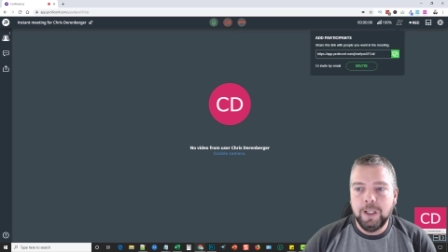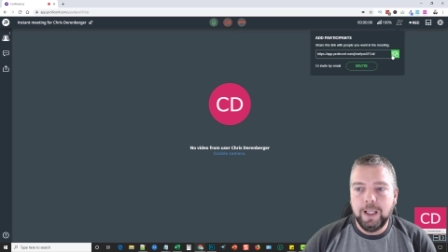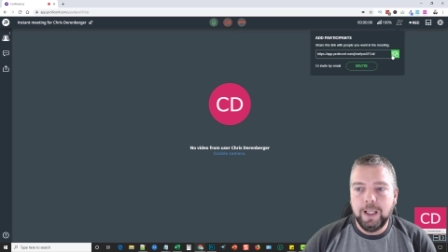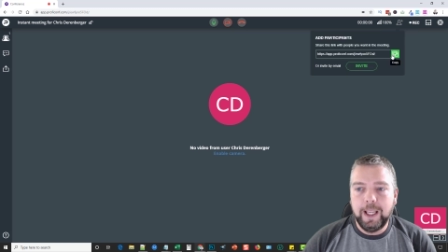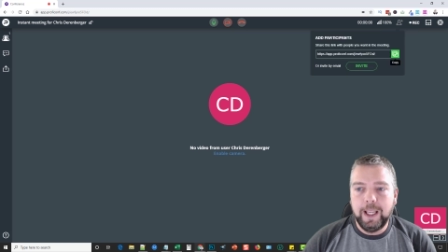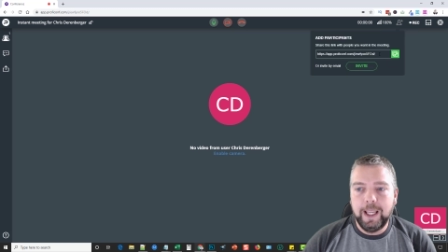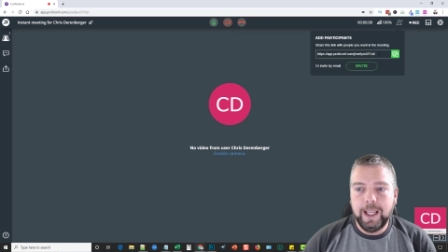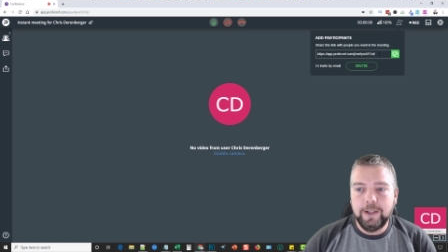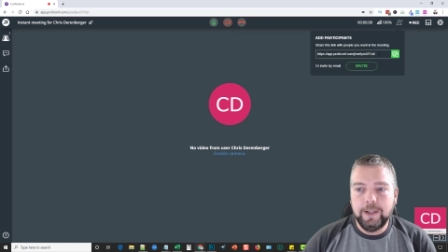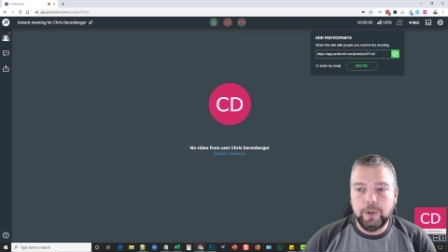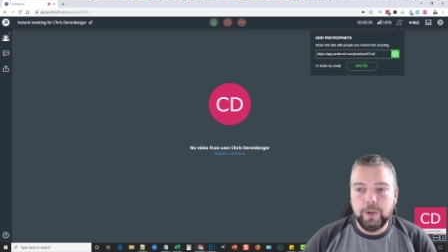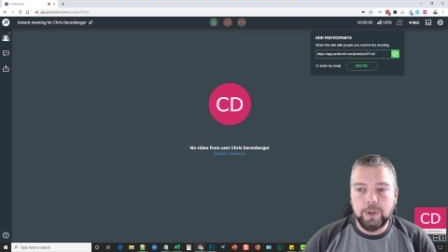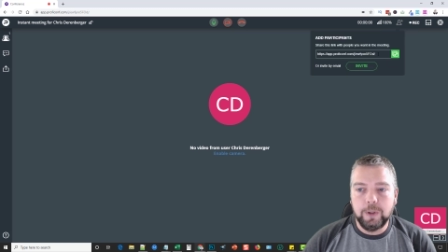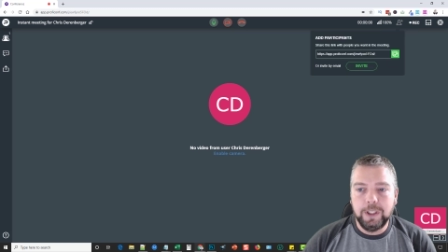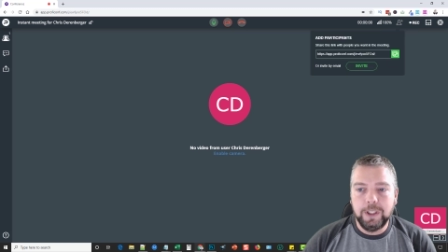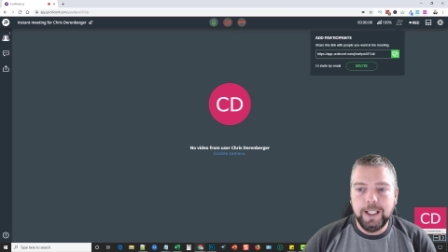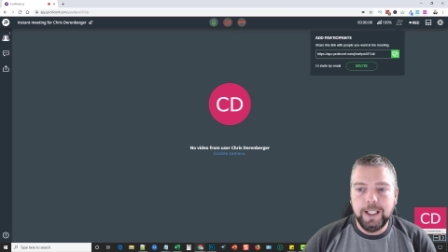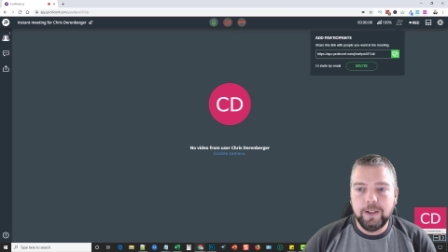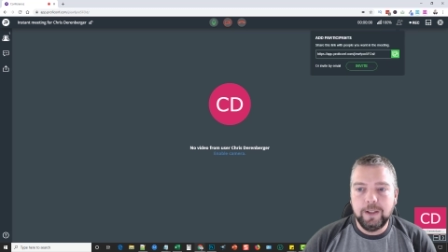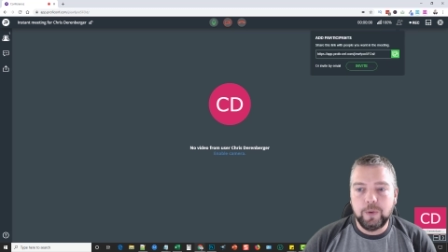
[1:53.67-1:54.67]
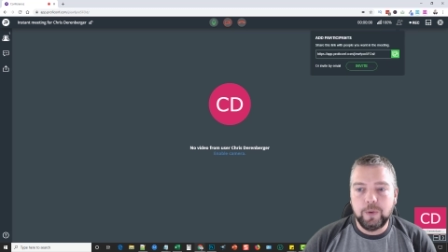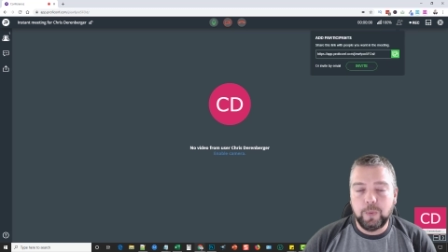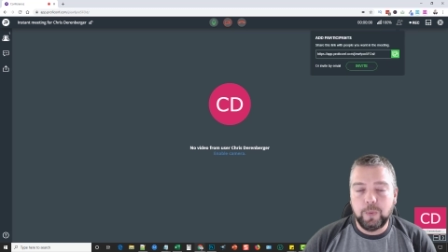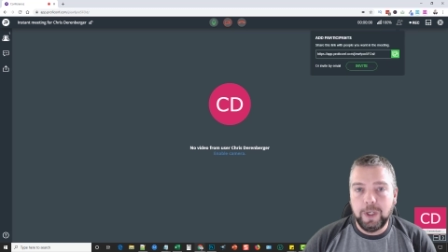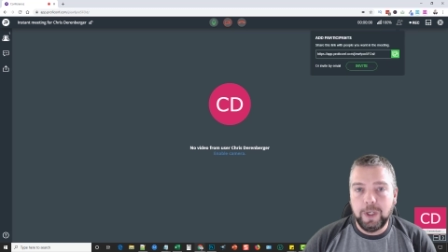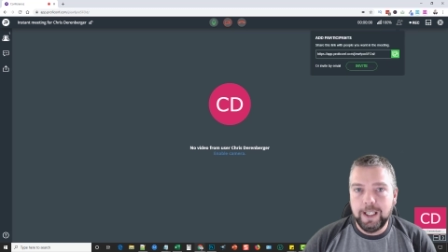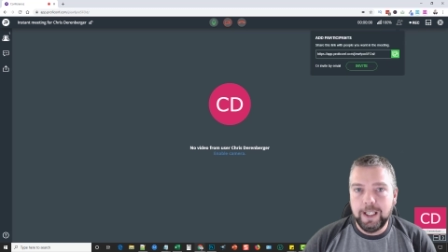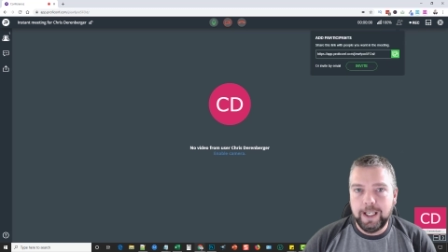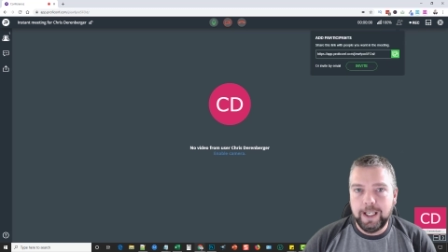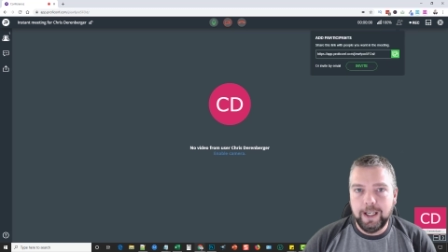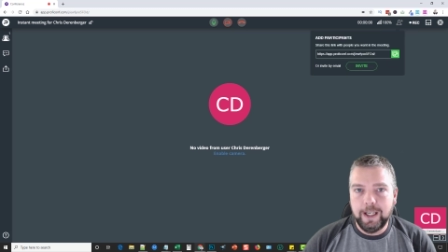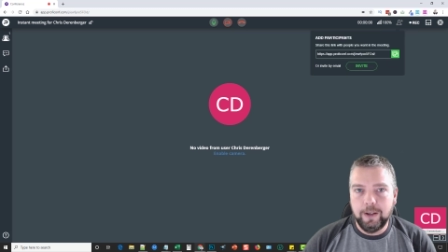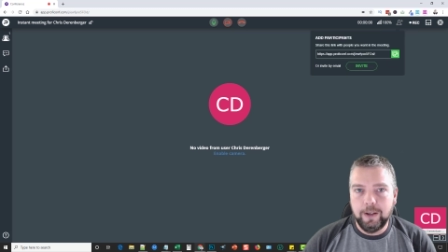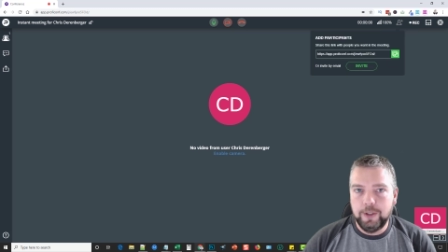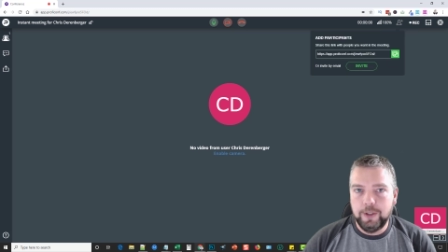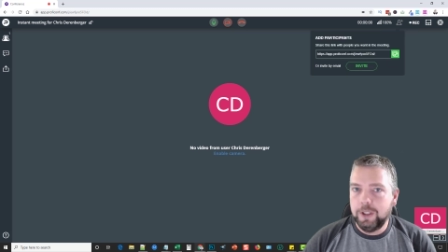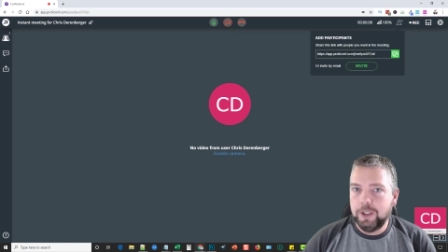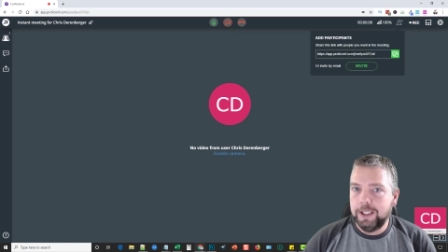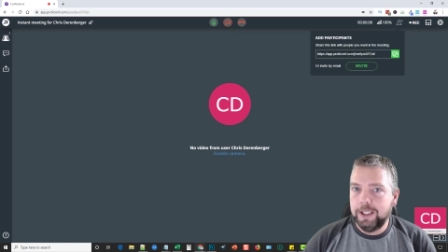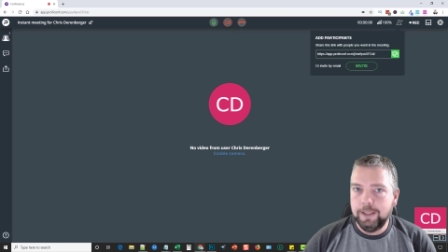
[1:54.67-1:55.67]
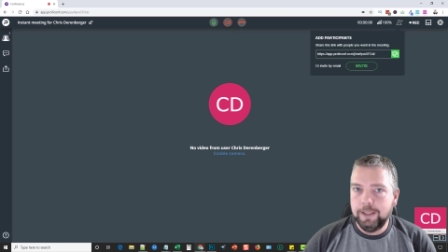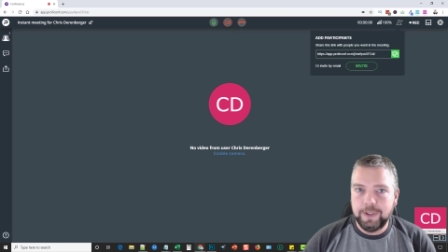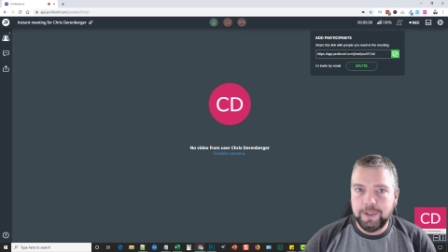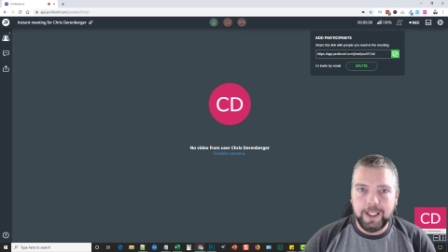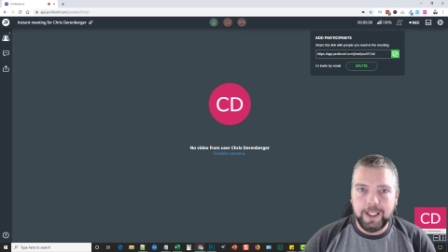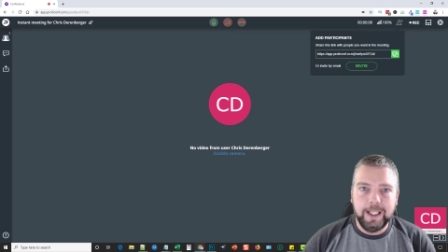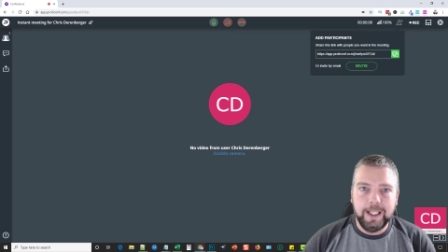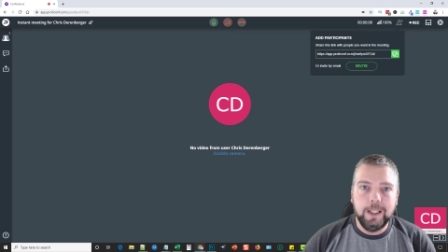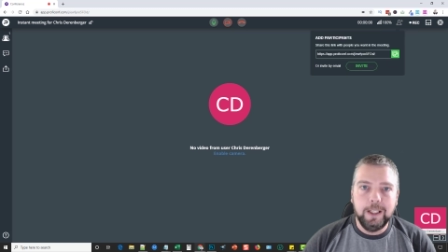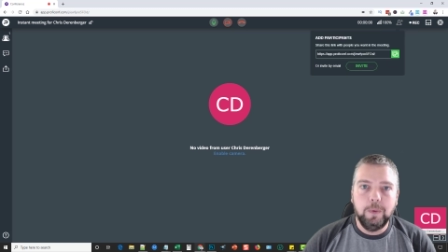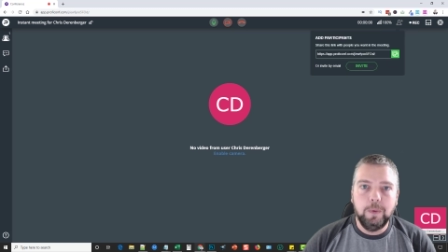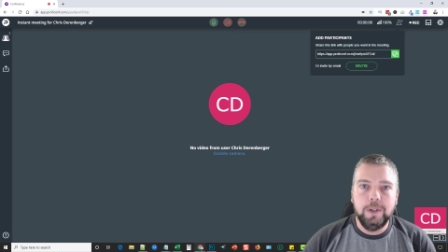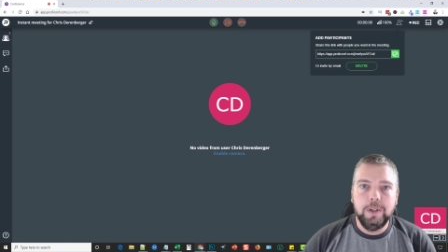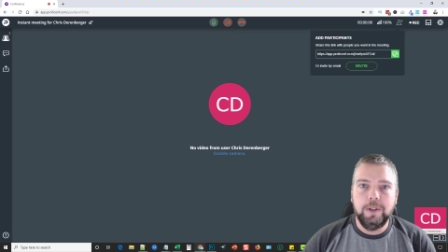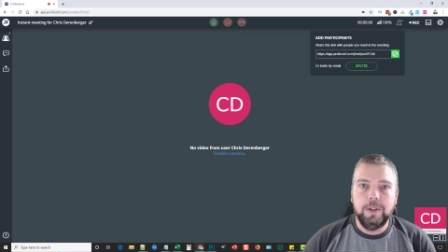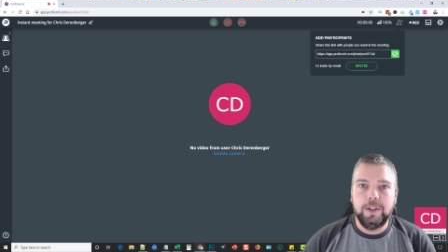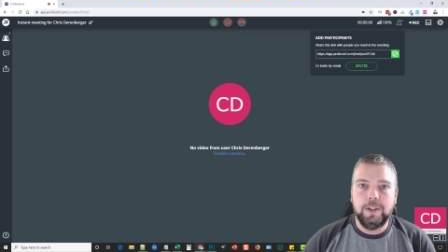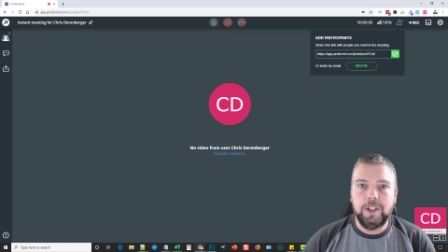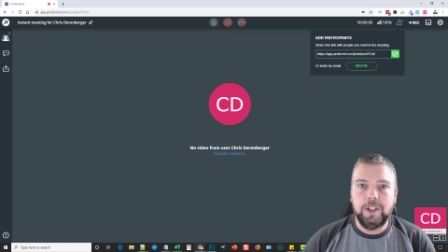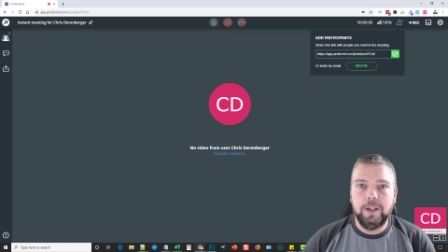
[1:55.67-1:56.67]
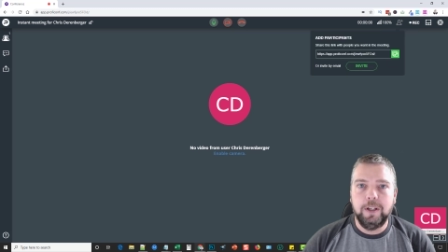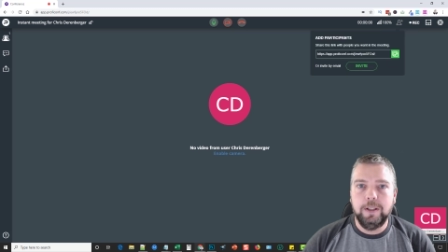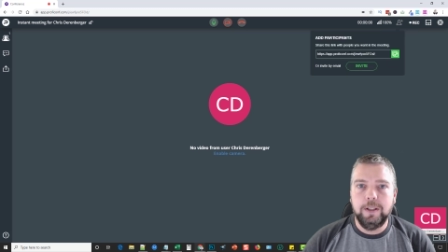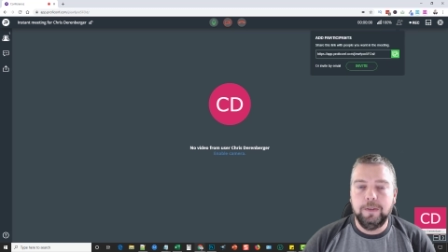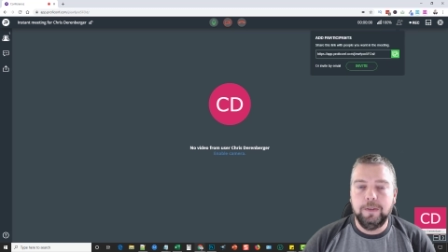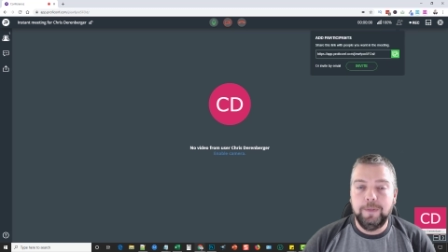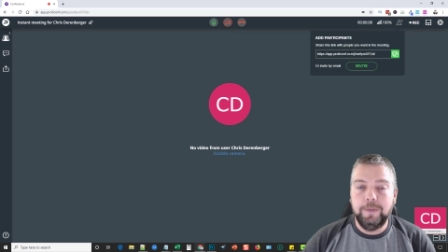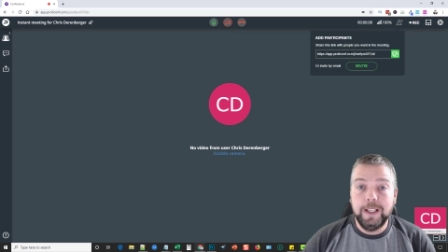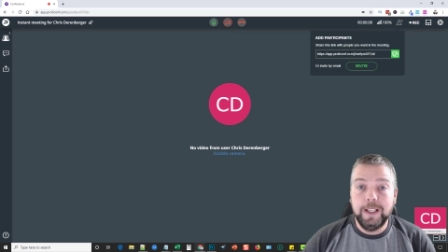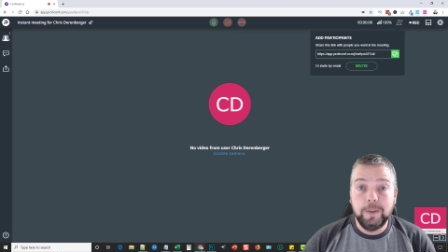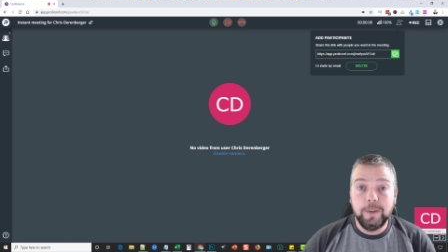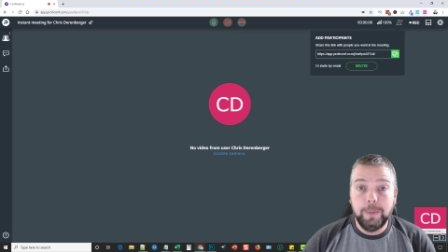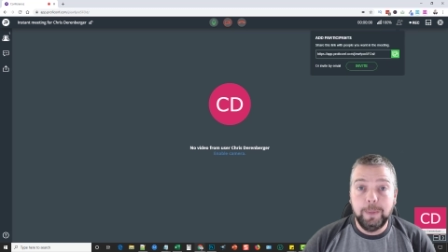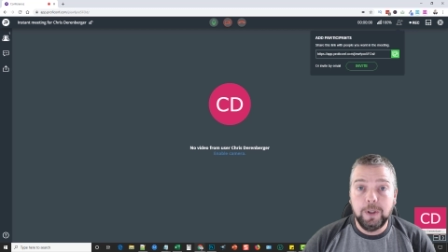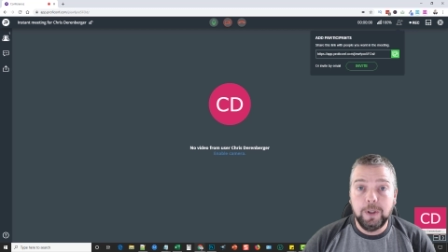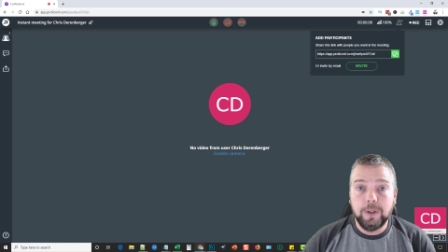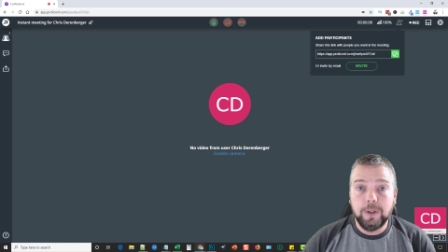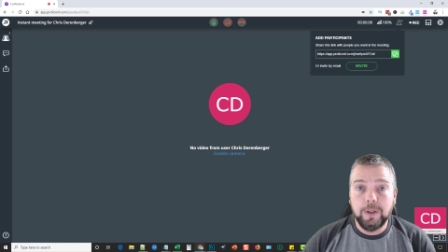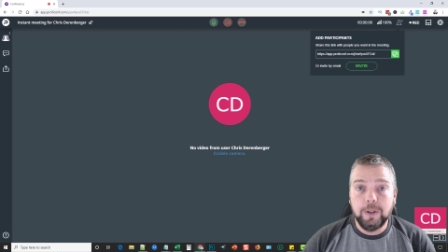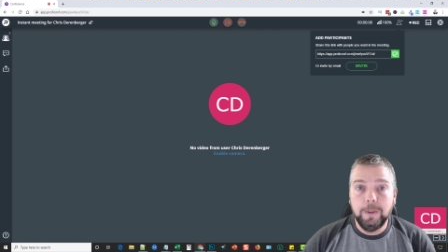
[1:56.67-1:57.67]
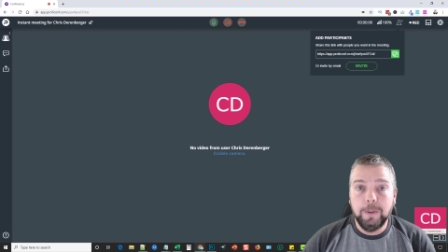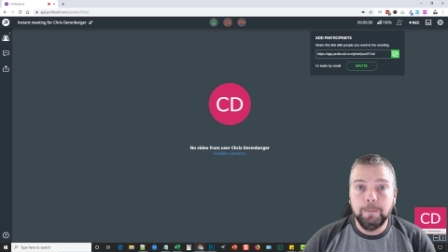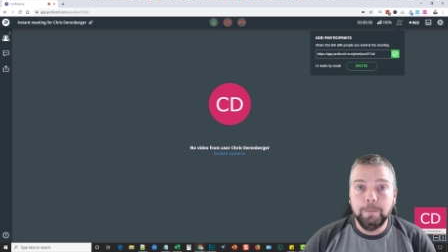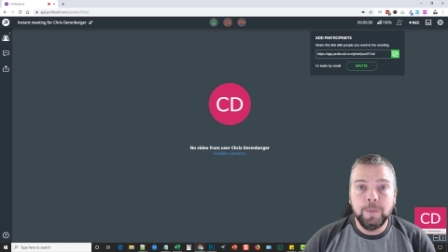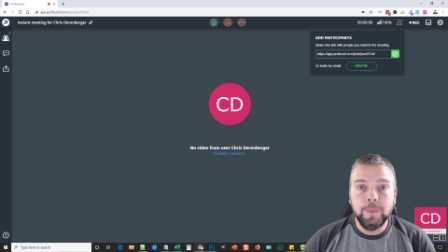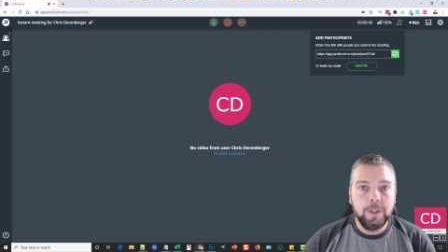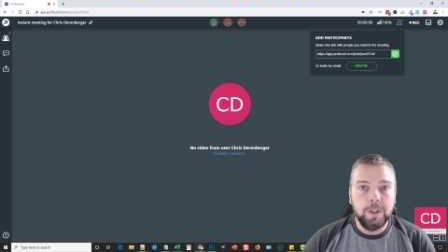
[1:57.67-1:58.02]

and your link is right here. You can give it to anyone. You can share it in your Facebook group.